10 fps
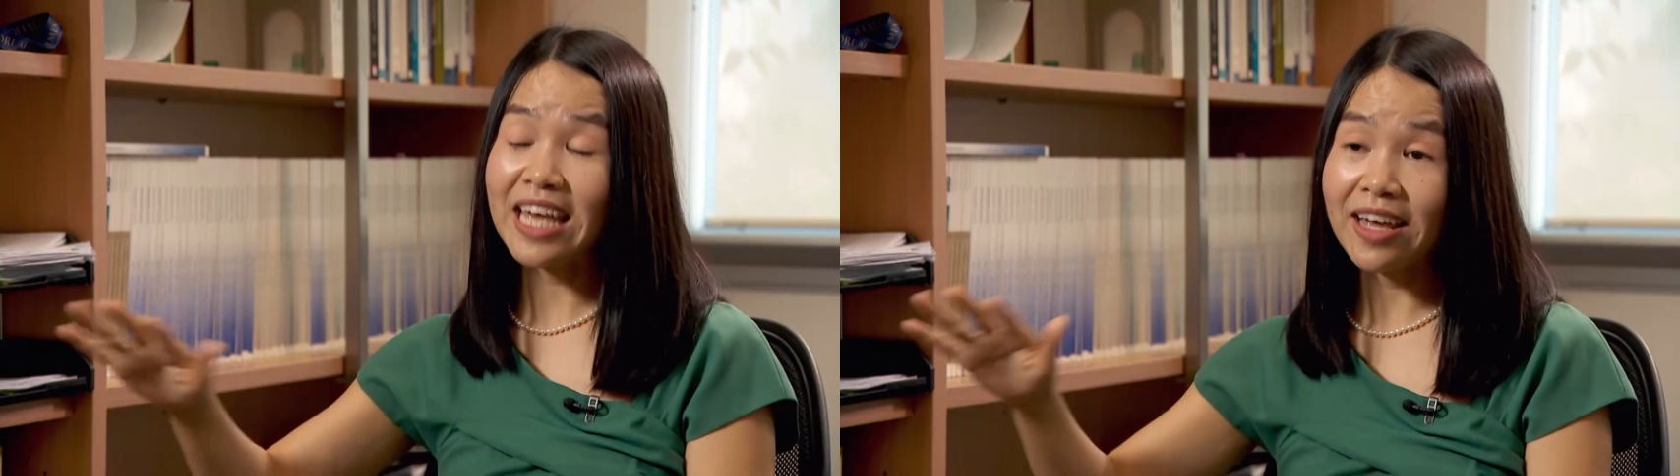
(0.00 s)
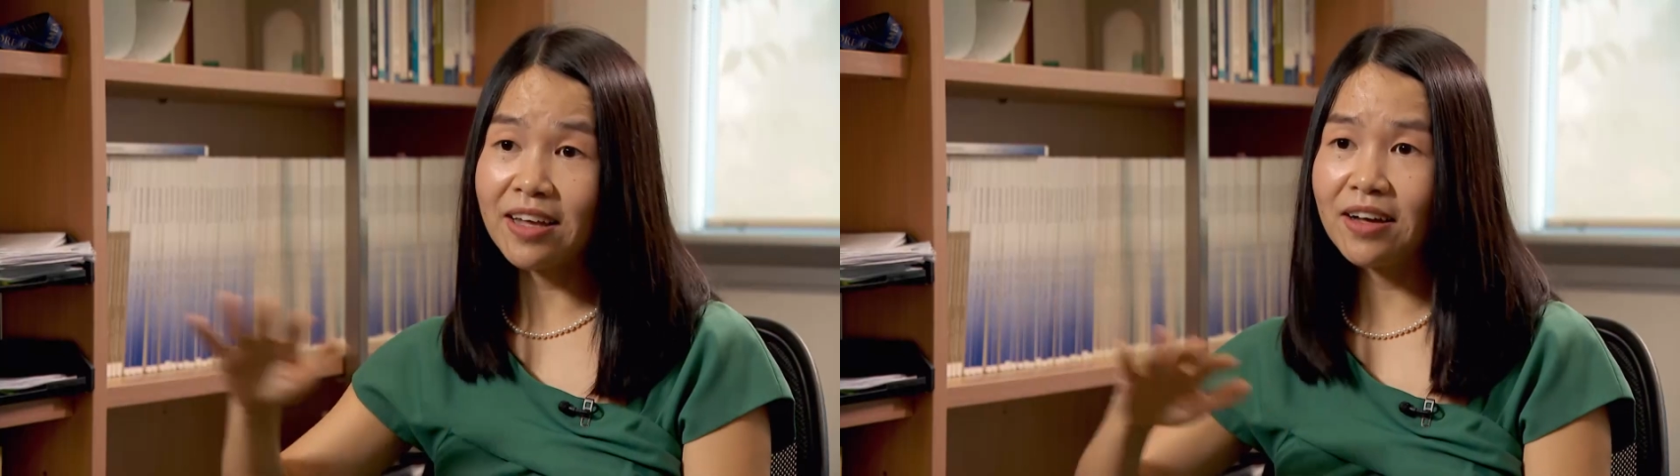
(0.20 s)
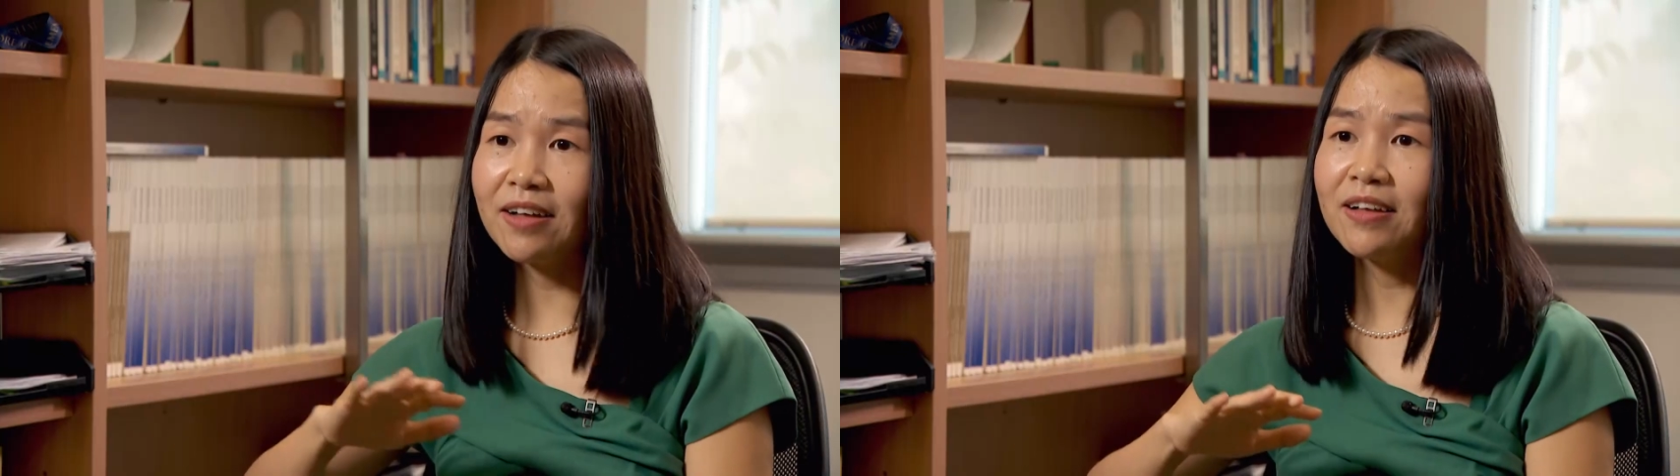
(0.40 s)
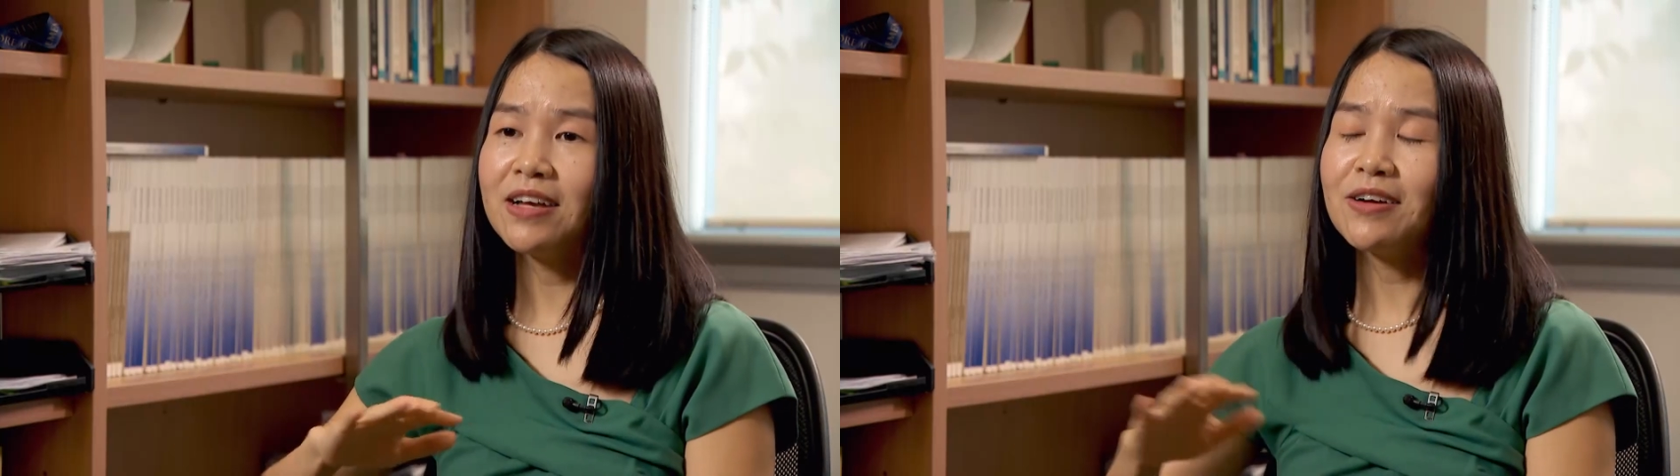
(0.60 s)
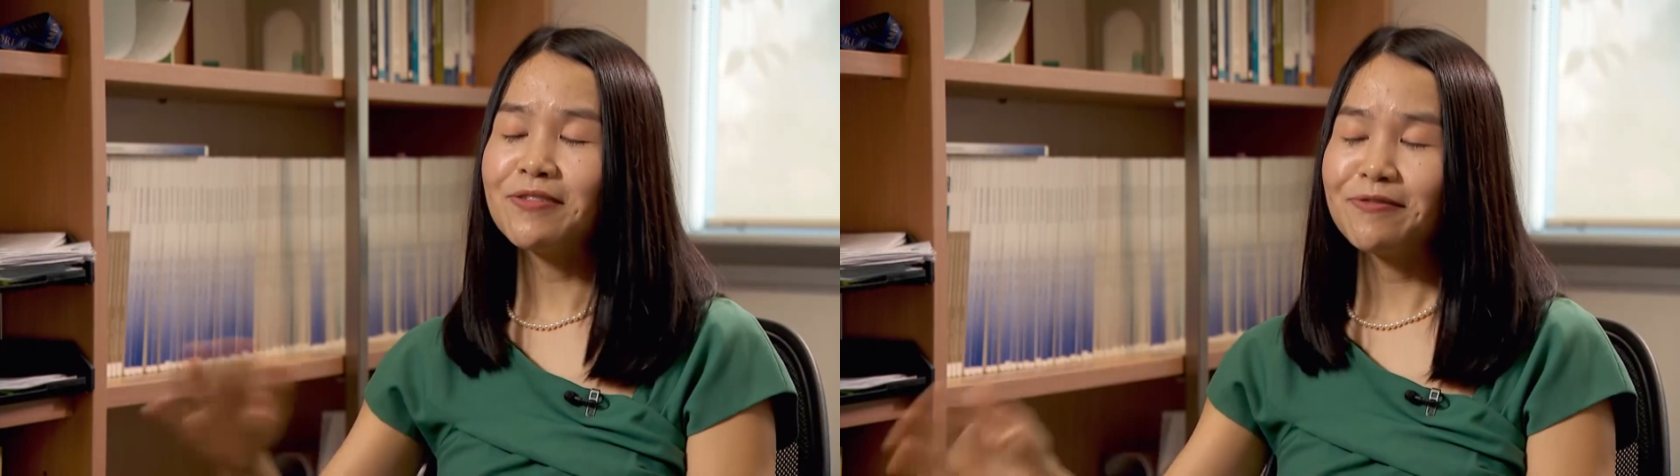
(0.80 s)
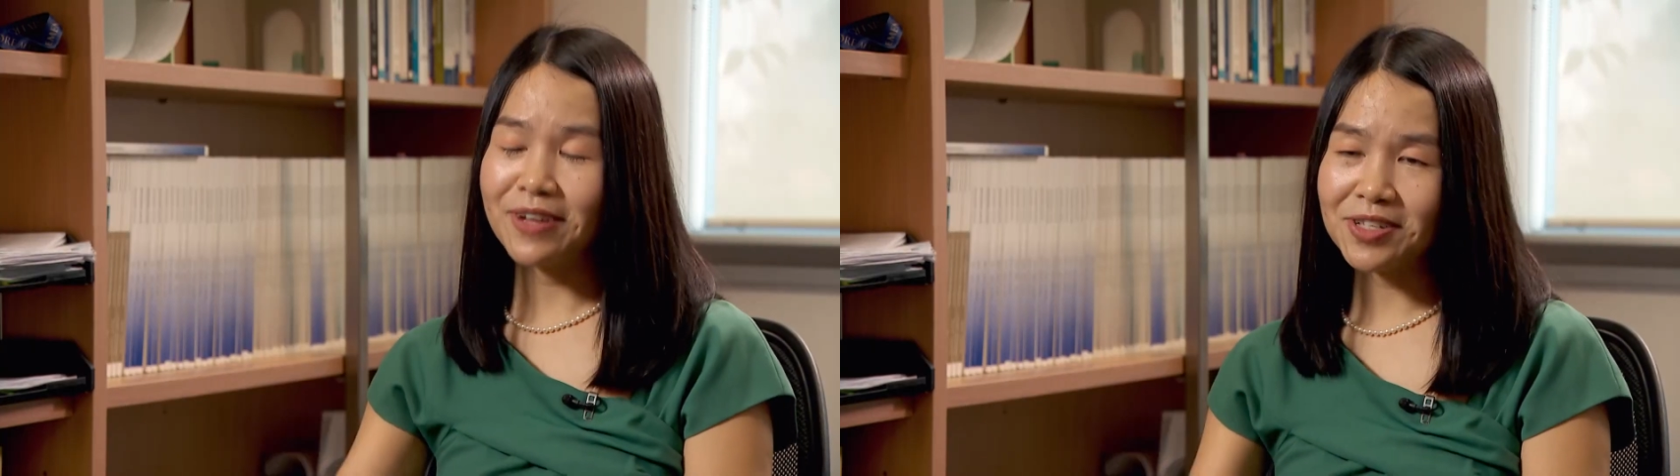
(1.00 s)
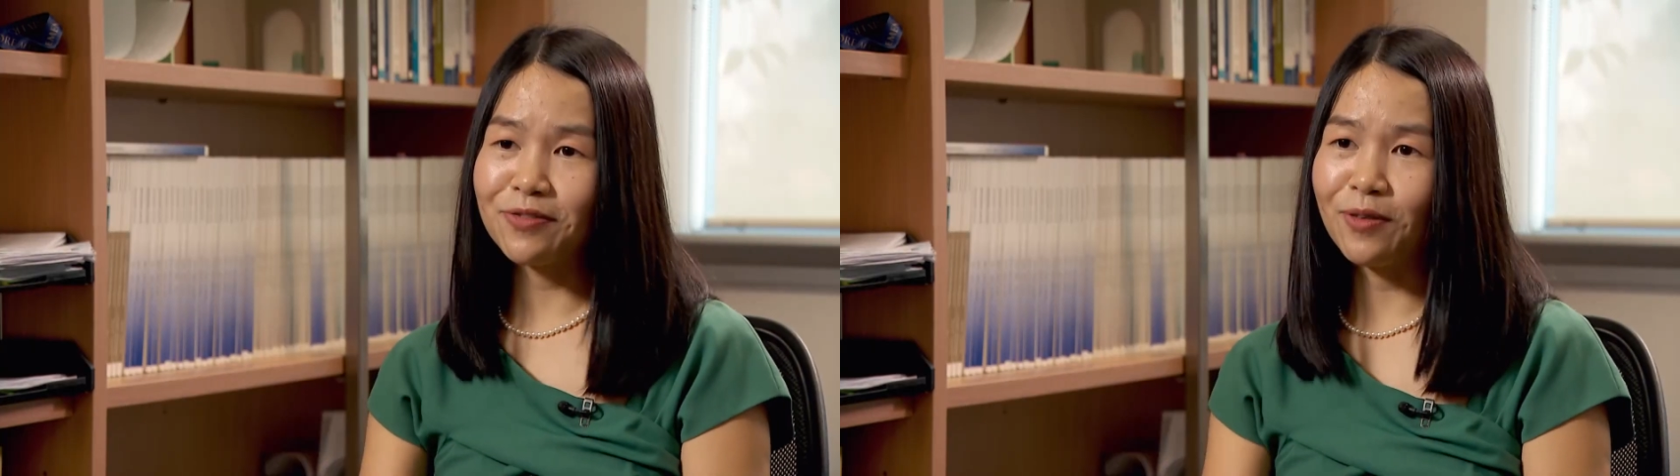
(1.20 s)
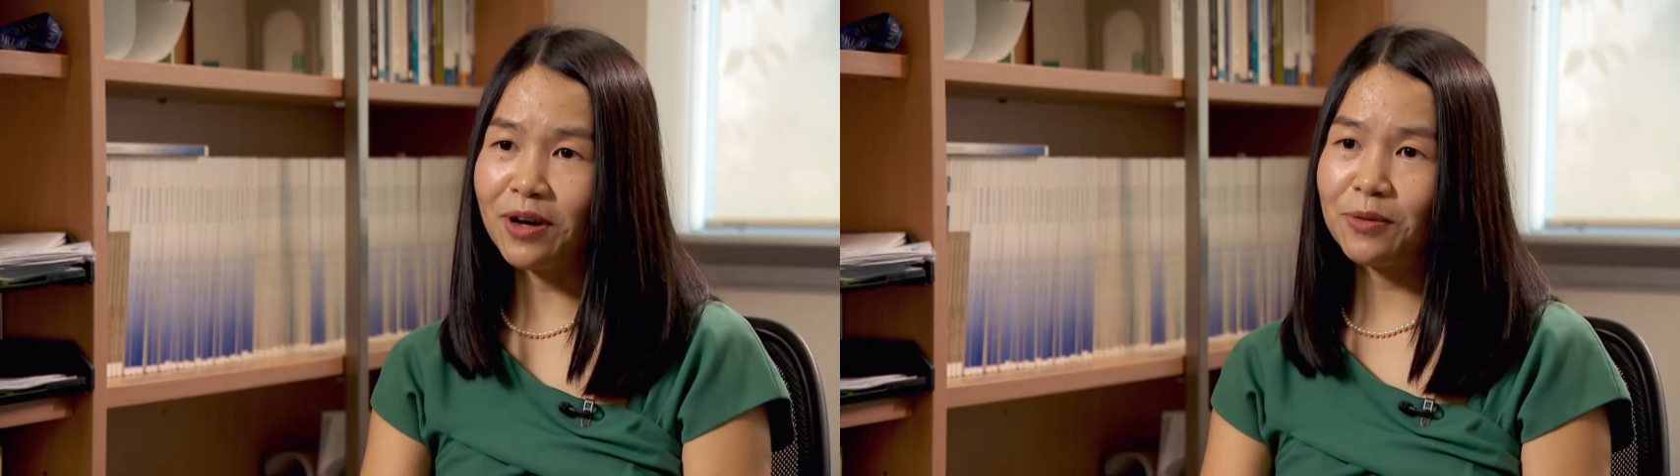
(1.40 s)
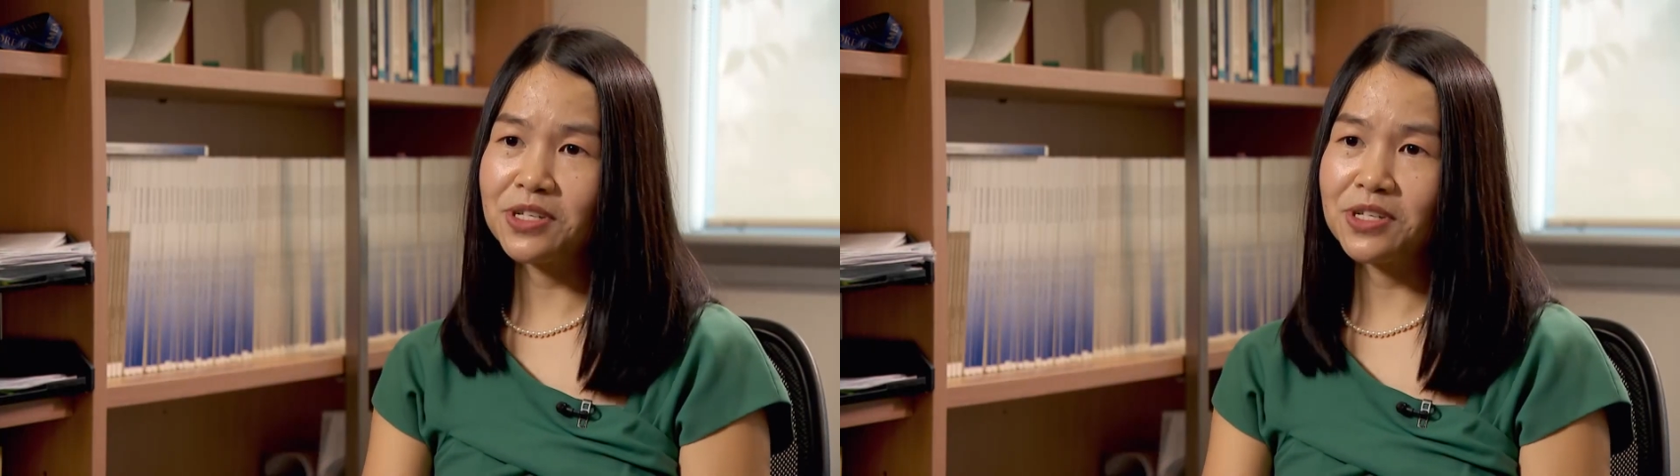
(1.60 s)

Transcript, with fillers: Tenga reservoir,